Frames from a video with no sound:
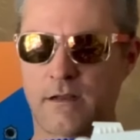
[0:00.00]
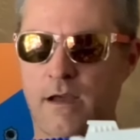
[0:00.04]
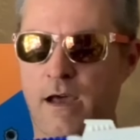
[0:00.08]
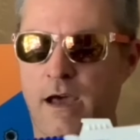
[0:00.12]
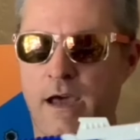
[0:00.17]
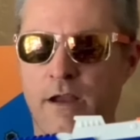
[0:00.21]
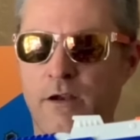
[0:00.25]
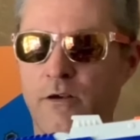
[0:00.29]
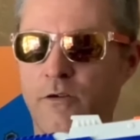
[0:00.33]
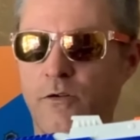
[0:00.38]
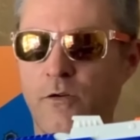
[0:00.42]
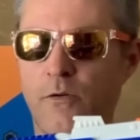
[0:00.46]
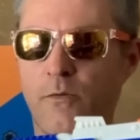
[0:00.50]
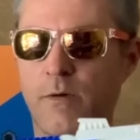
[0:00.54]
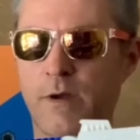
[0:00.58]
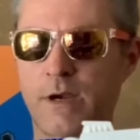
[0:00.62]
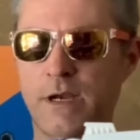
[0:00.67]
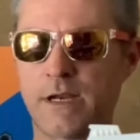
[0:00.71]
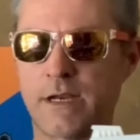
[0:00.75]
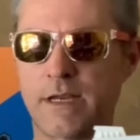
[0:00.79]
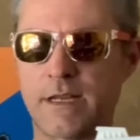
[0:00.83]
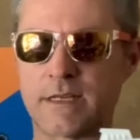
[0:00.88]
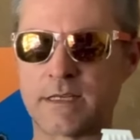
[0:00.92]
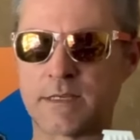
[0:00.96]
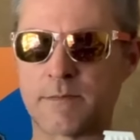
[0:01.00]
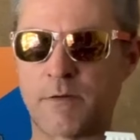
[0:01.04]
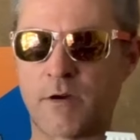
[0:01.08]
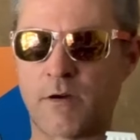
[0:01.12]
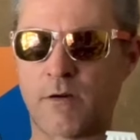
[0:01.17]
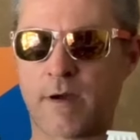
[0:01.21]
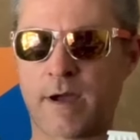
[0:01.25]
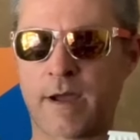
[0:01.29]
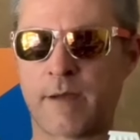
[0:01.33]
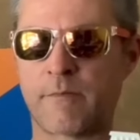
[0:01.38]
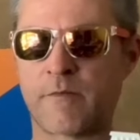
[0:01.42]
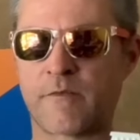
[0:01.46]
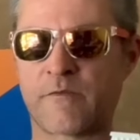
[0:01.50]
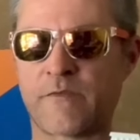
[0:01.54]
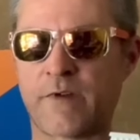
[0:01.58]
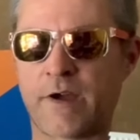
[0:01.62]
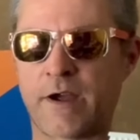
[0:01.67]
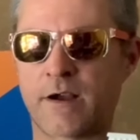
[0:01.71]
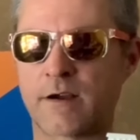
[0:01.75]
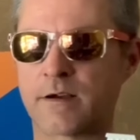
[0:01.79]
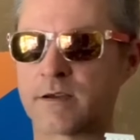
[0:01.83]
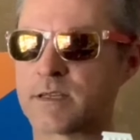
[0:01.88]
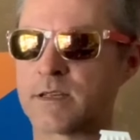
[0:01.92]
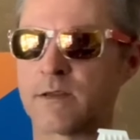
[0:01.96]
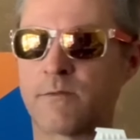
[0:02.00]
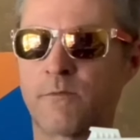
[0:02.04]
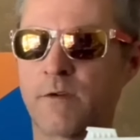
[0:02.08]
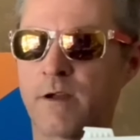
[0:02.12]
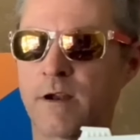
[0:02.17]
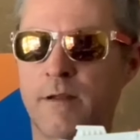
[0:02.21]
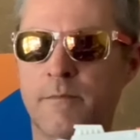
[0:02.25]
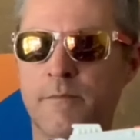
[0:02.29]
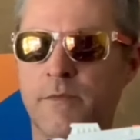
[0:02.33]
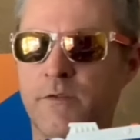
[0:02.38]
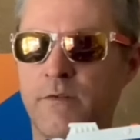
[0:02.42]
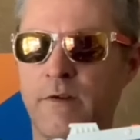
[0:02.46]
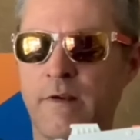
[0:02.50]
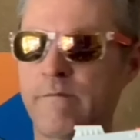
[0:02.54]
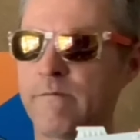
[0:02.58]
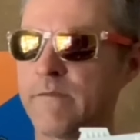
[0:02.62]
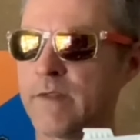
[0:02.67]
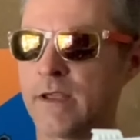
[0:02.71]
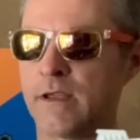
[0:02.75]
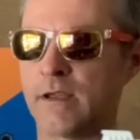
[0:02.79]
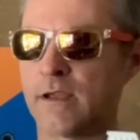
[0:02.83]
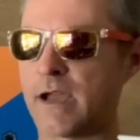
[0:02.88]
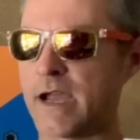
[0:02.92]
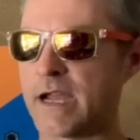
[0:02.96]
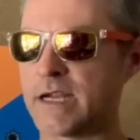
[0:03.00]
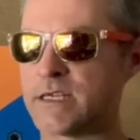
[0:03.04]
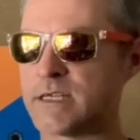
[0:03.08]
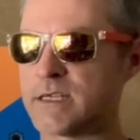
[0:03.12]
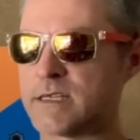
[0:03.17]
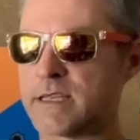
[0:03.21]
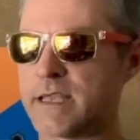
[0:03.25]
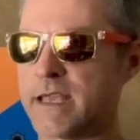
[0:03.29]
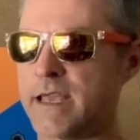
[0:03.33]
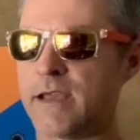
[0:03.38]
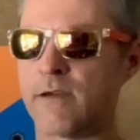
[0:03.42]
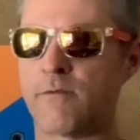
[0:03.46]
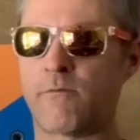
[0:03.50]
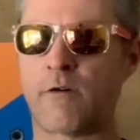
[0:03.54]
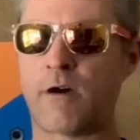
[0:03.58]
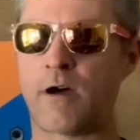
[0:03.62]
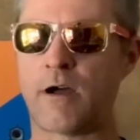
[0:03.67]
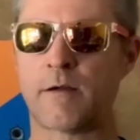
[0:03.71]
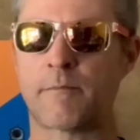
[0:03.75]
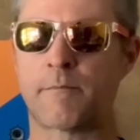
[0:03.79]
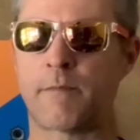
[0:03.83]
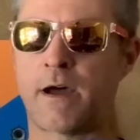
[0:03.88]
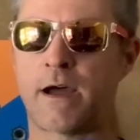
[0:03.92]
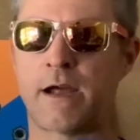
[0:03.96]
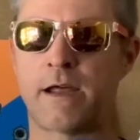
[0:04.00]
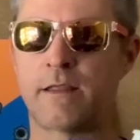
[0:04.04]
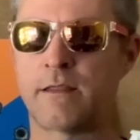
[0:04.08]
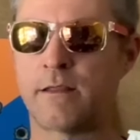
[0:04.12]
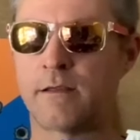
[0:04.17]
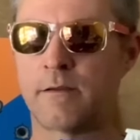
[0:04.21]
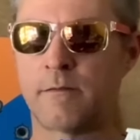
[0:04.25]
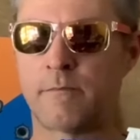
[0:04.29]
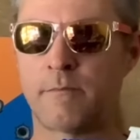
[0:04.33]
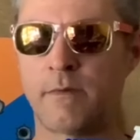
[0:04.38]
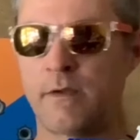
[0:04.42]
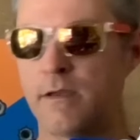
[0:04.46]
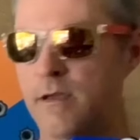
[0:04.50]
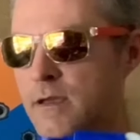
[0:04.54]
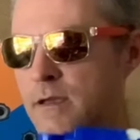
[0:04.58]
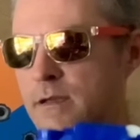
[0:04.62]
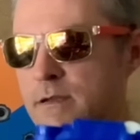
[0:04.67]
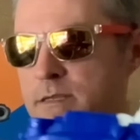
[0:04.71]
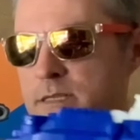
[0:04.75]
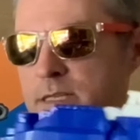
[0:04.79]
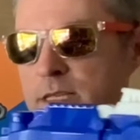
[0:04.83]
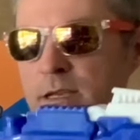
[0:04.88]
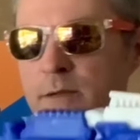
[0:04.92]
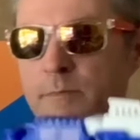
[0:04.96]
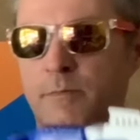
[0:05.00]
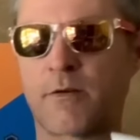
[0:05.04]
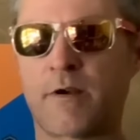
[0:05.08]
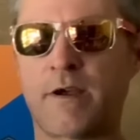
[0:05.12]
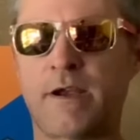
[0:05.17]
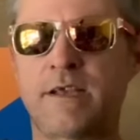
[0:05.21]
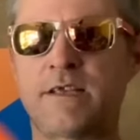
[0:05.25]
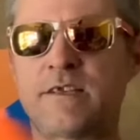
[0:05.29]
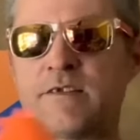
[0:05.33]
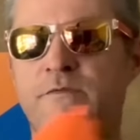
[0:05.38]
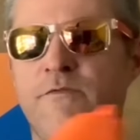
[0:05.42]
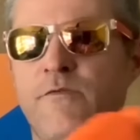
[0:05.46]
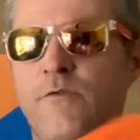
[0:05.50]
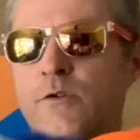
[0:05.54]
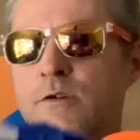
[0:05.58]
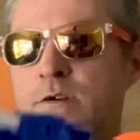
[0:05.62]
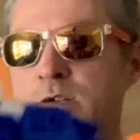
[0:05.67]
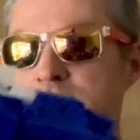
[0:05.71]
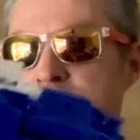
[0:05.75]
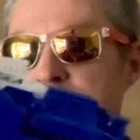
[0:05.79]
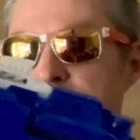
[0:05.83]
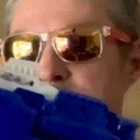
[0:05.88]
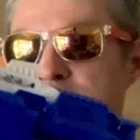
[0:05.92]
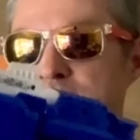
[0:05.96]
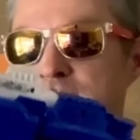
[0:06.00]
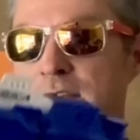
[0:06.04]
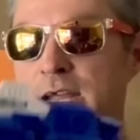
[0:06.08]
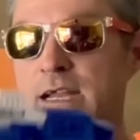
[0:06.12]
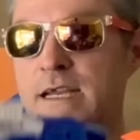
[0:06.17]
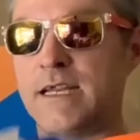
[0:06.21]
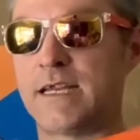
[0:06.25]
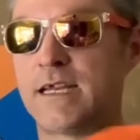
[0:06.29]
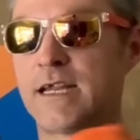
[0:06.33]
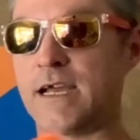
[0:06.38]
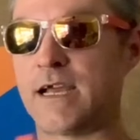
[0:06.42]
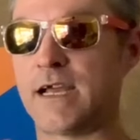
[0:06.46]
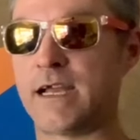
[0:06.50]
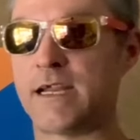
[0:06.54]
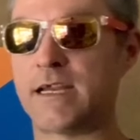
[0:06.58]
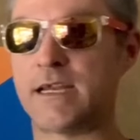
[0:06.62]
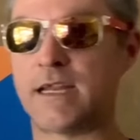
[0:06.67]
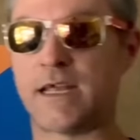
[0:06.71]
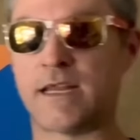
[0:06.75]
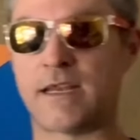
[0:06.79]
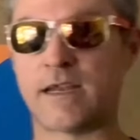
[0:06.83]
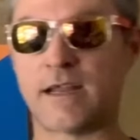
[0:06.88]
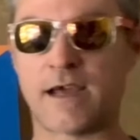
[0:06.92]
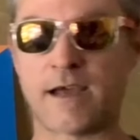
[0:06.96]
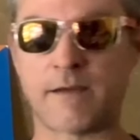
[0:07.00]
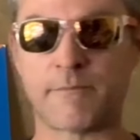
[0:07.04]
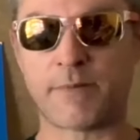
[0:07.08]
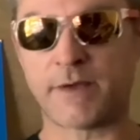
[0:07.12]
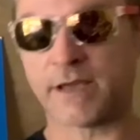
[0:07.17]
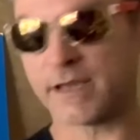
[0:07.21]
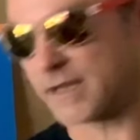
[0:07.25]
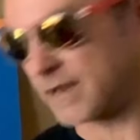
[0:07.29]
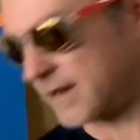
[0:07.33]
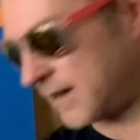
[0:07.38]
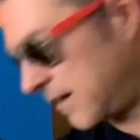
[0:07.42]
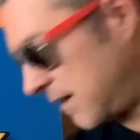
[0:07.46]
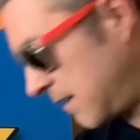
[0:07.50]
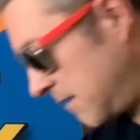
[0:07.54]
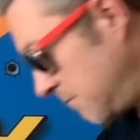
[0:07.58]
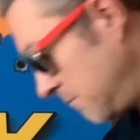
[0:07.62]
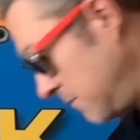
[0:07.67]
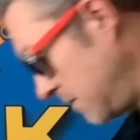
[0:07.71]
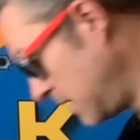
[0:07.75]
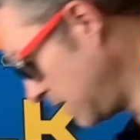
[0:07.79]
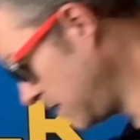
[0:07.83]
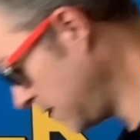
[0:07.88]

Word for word: I don't know what it is about Hyperfires and when I'm thrifting. I just can't walk by them, see a price for $6.99 and not pick it up.